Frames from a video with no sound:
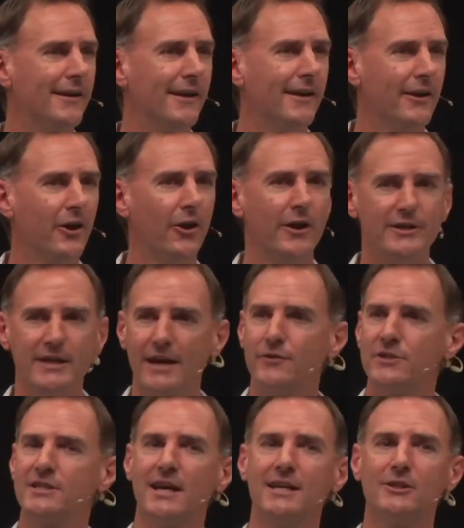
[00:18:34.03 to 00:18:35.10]
You know, and
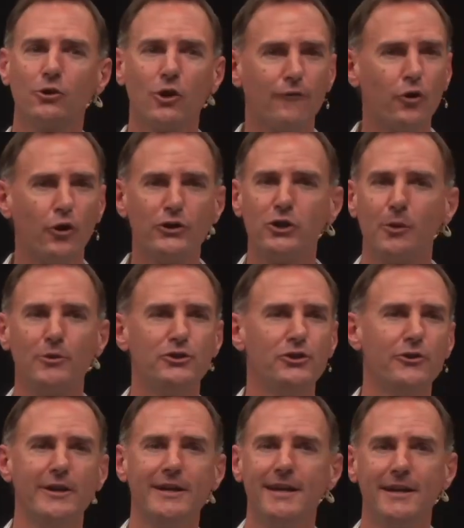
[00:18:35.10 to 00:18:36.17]
David says, look, I've got this
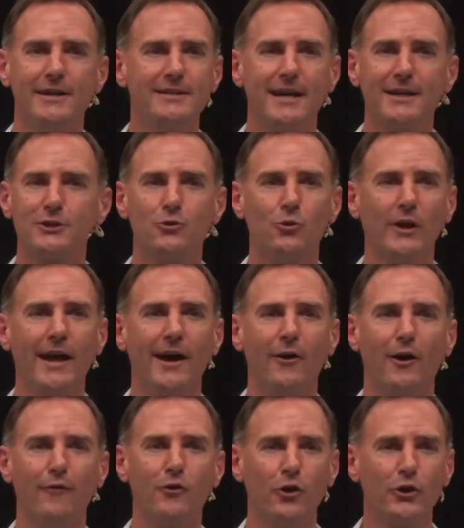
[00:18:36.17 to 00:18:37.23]
opportunity here to take Saul out.
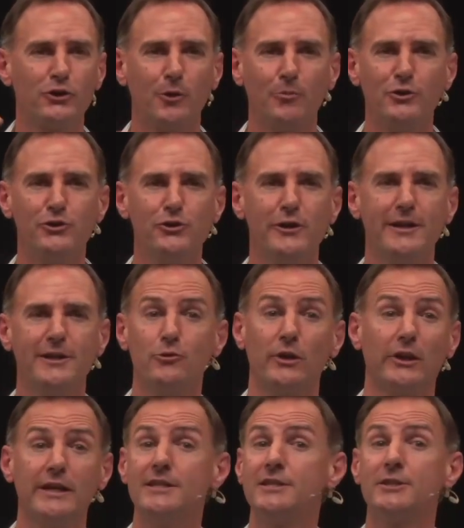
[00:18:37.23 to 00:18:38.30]
I've got this opportunity to at
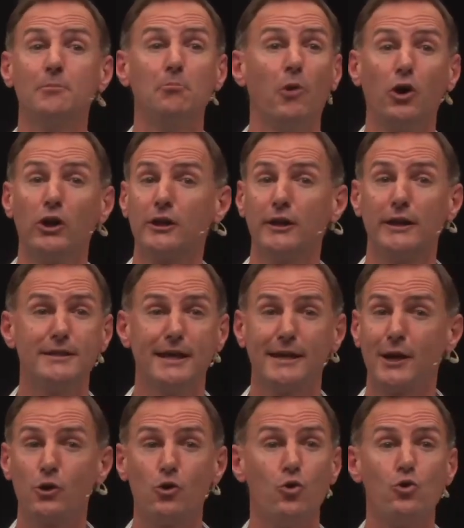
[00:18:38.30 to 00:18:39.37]
least symbolically take
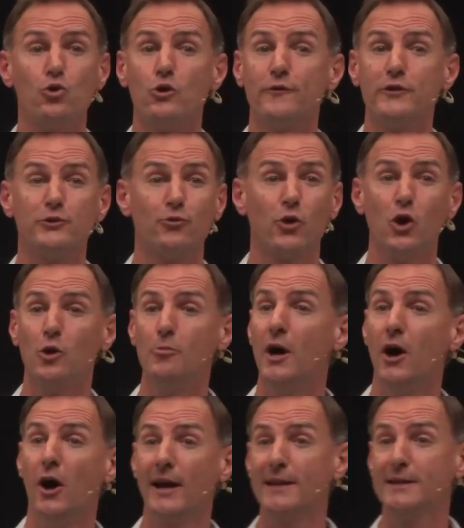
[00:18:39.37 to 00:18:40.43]
a corner of his robe.
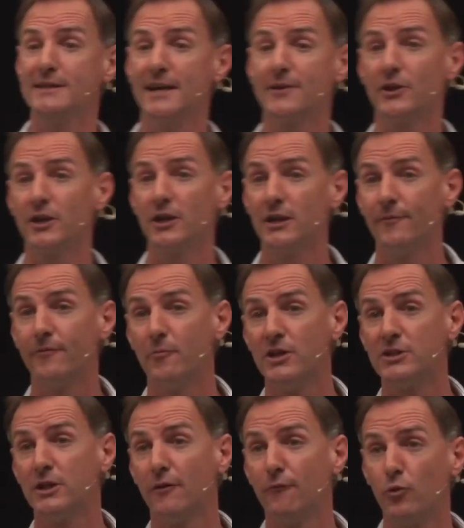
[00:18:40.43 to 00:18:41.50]
I can take the kingdom for
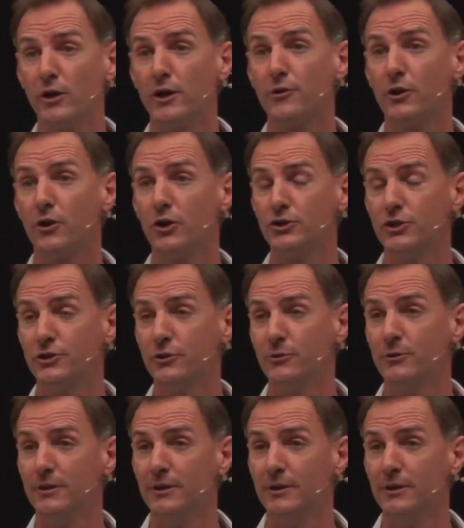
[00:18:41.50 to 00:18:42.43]
myself. What do you think I should do?